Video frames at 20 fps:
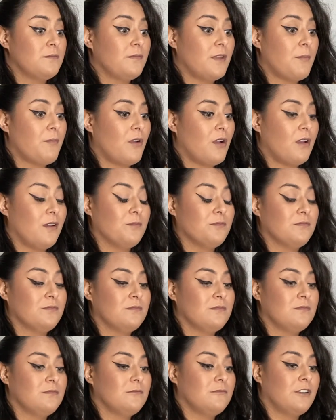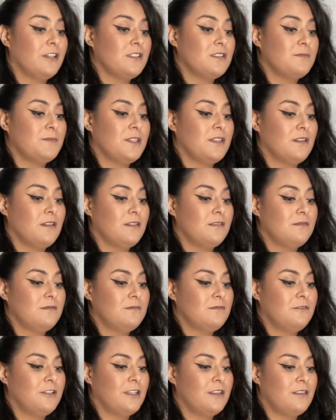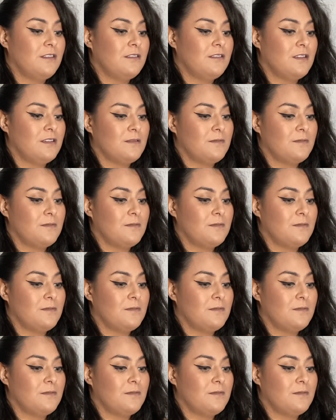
mom raised me with the